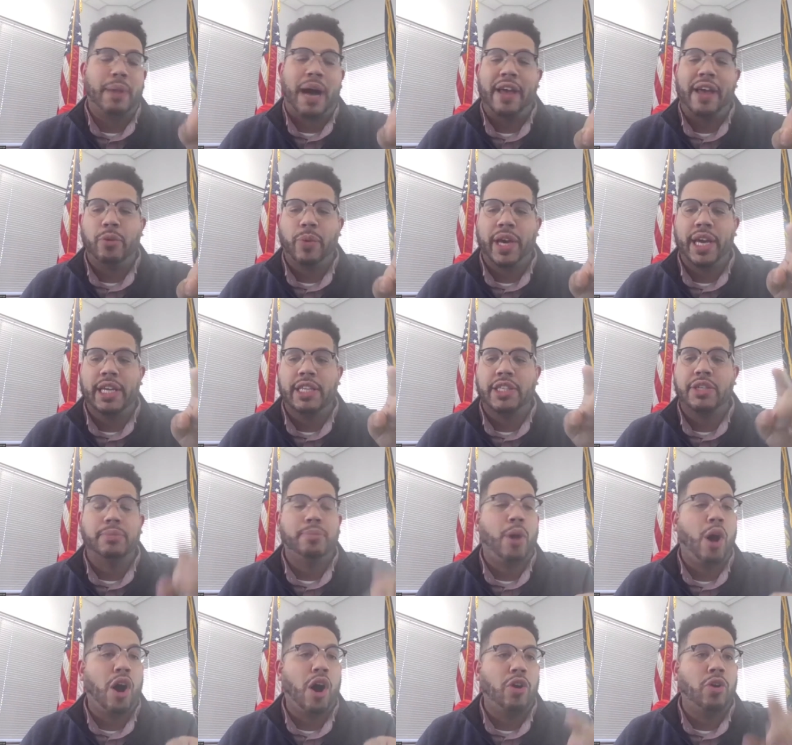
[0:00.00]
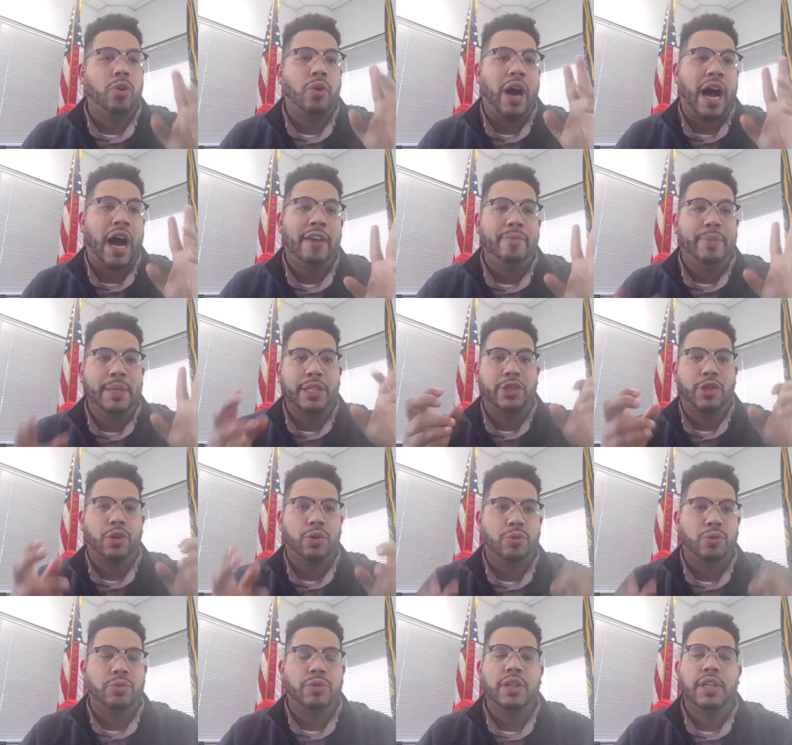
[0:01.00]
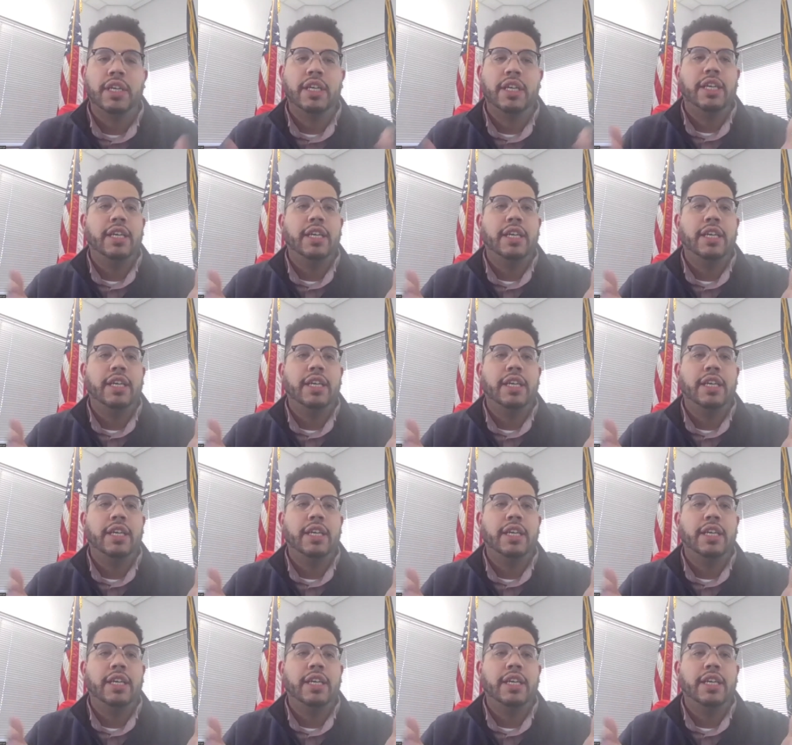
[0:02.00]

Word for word: by the way, tomorrow I've been told